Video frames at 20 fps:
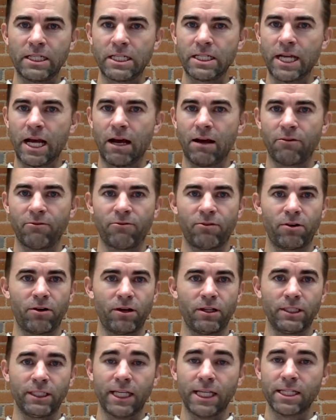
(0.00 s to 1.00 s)
is out for
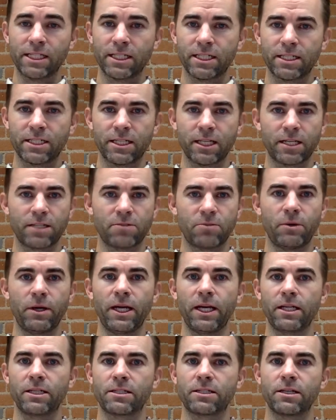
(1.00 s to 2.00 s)
at least 6
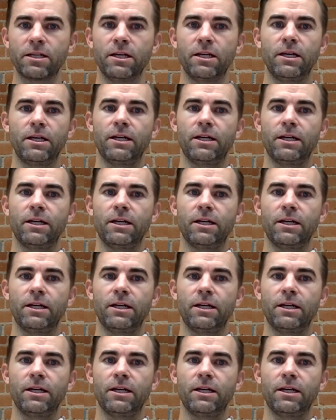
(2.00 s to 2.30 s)
weeks.